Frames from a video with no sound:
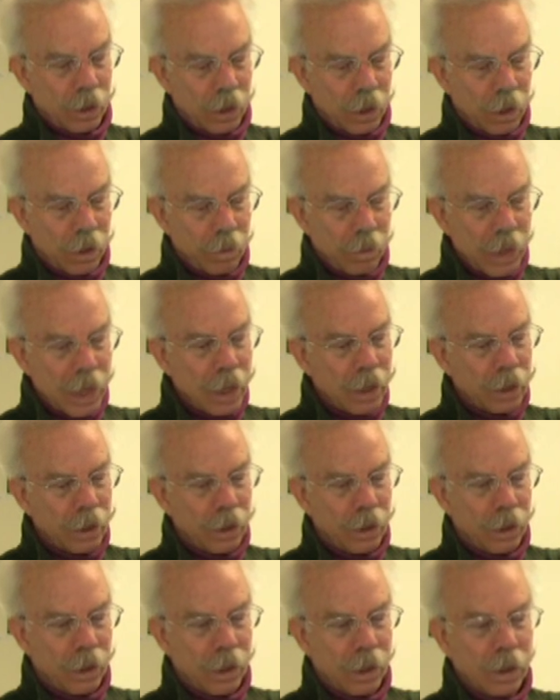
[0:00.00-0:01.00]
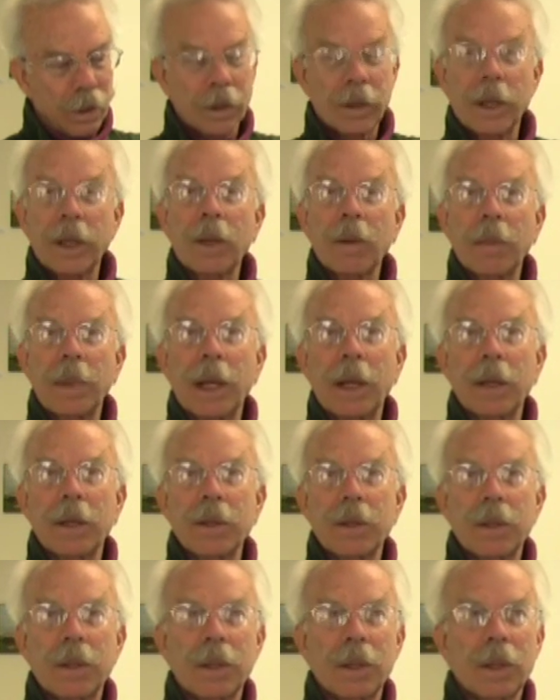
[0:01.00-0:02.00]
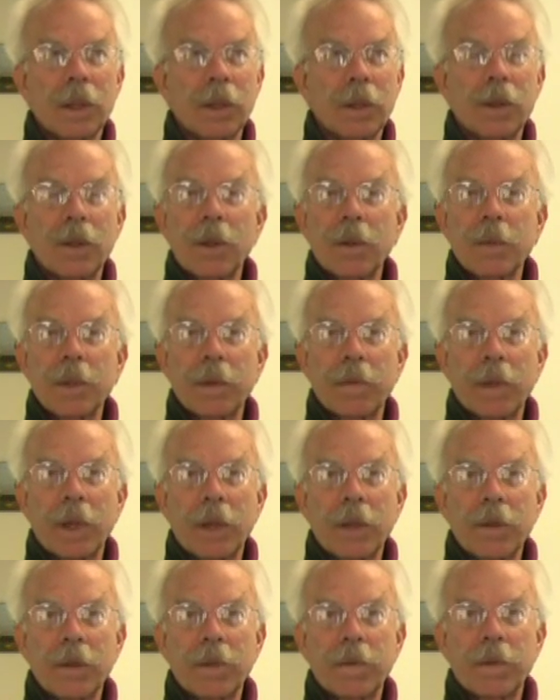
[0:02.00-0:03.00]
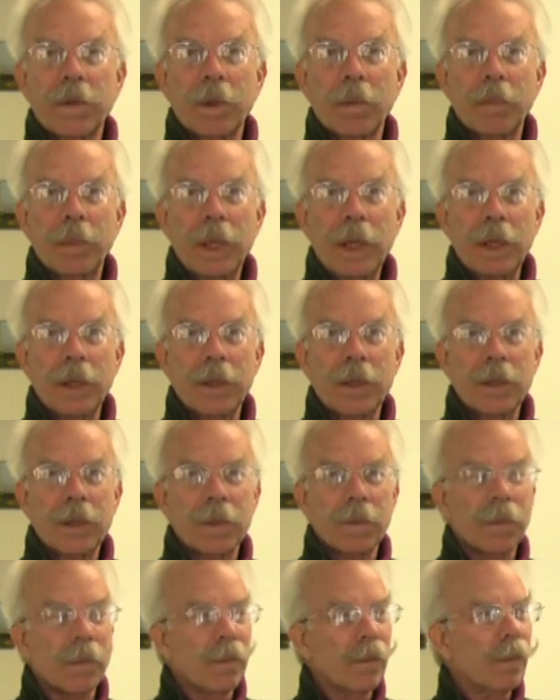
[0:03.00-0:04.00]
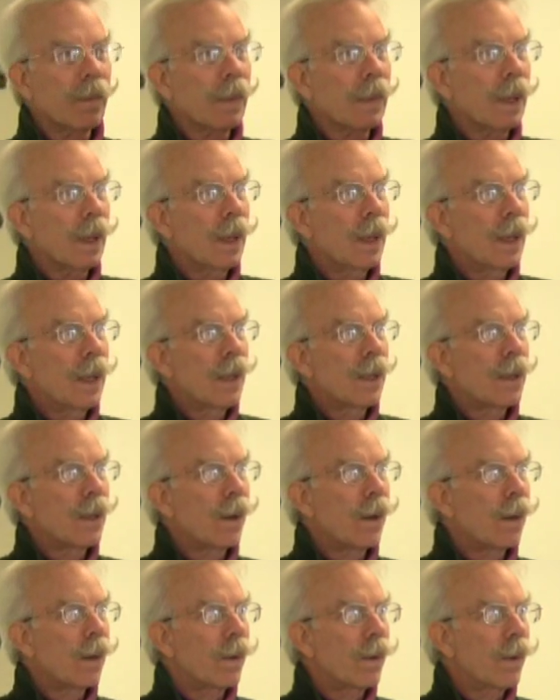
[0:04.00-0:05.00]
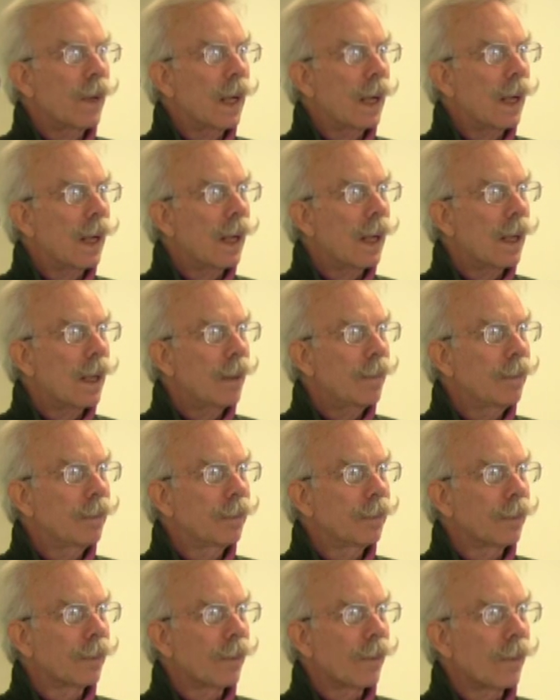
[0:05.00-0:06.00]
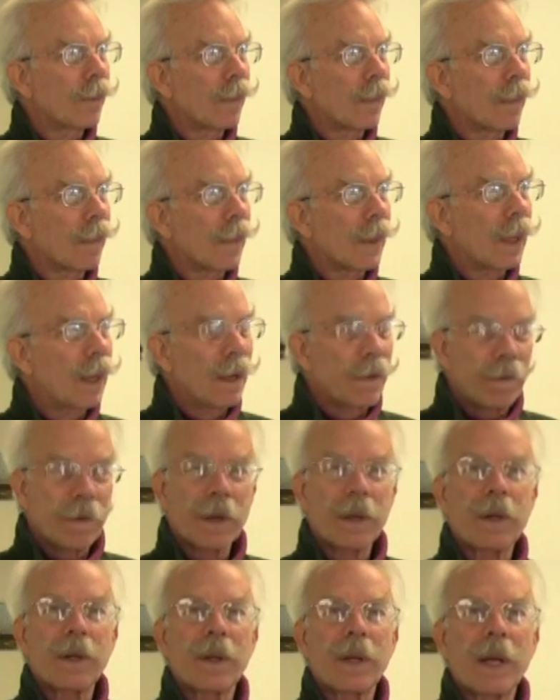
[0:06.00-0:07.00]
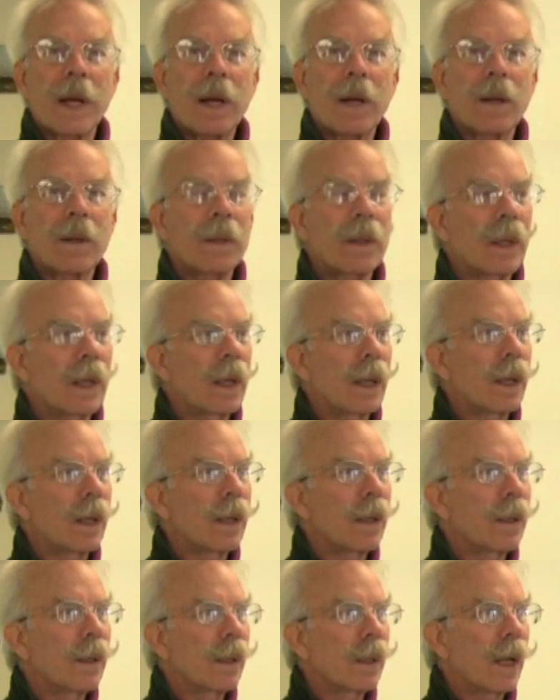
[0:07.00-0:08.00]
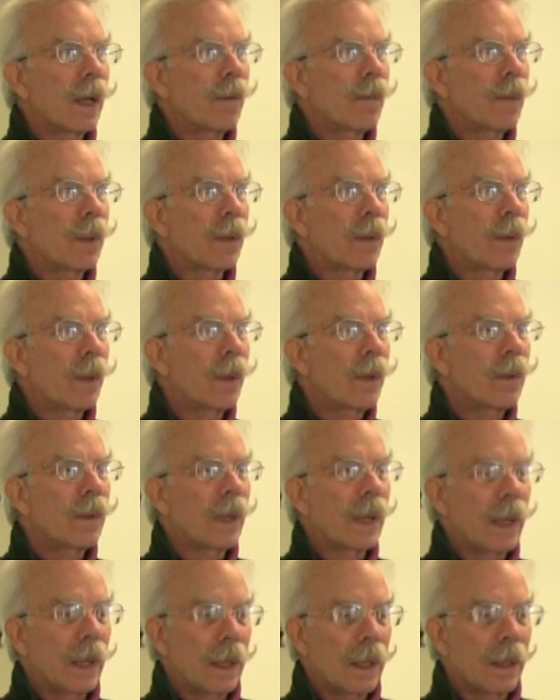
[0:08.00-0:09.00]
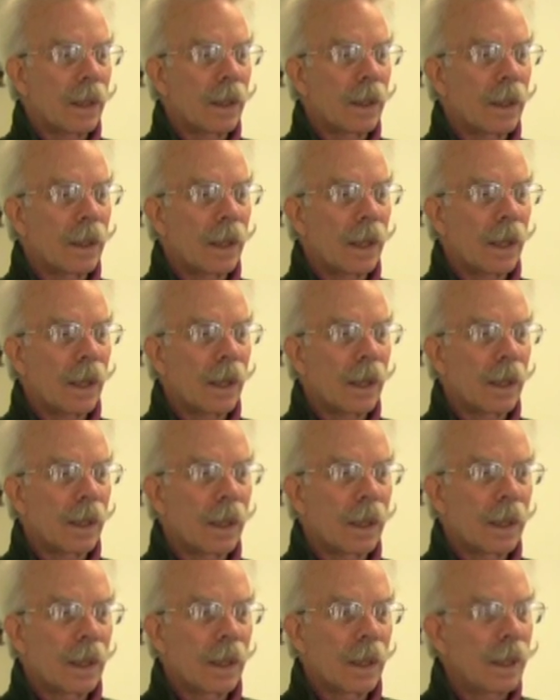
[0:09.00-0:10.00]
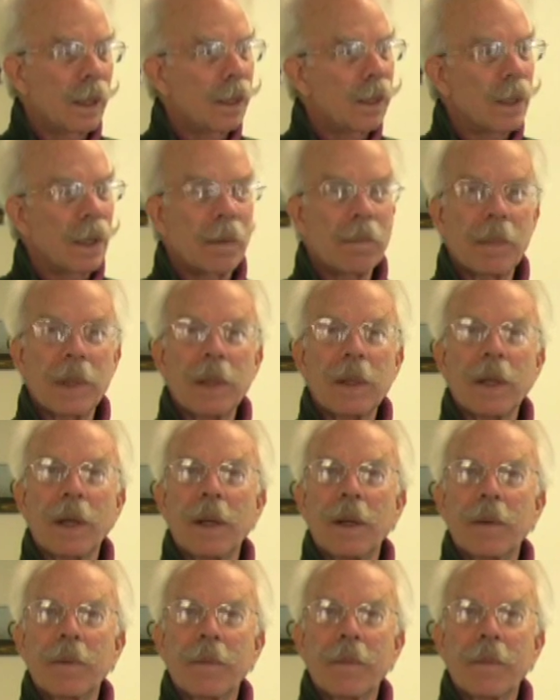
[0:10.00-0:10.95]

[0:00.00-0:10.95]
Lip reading: little bit to think about is in terms of a 100-foot piece. So I figured it out and gave him a quote, and he said build it,